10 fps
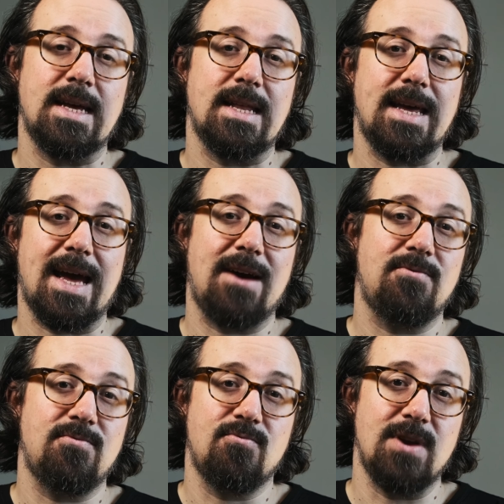they
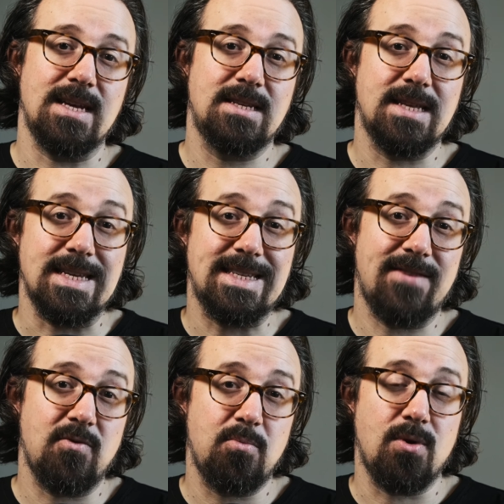have released the
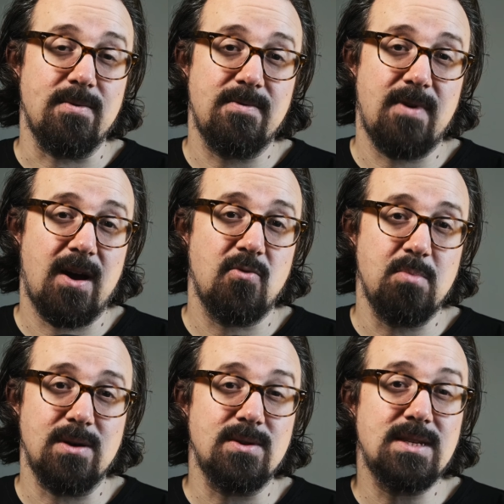7.5mm
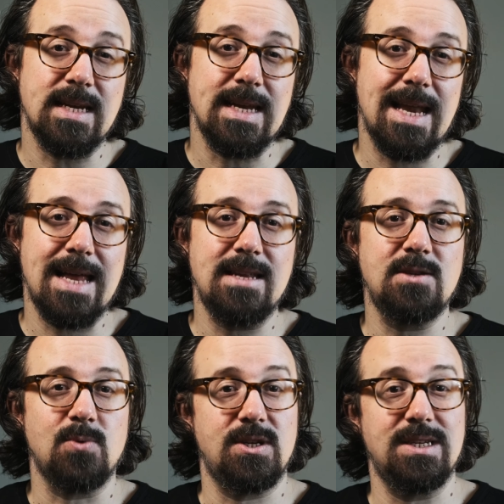cine
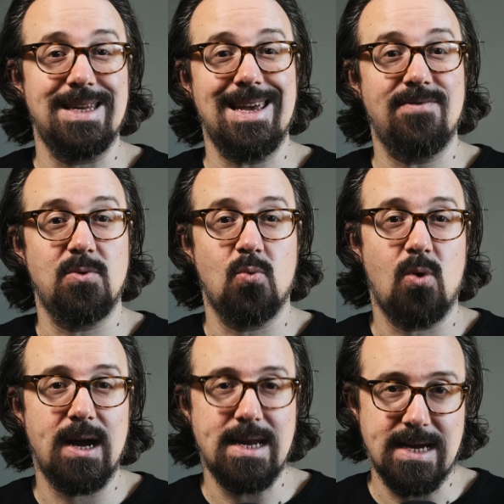lens, which is even
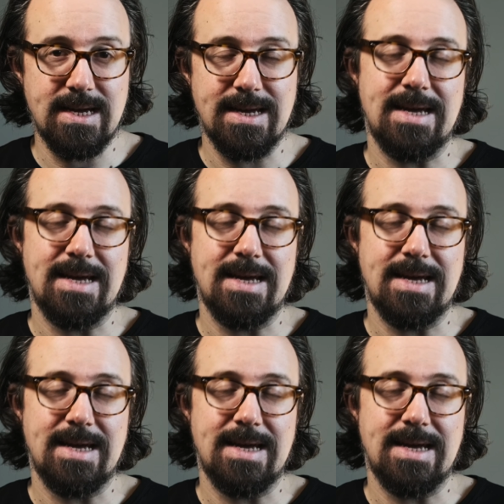wider,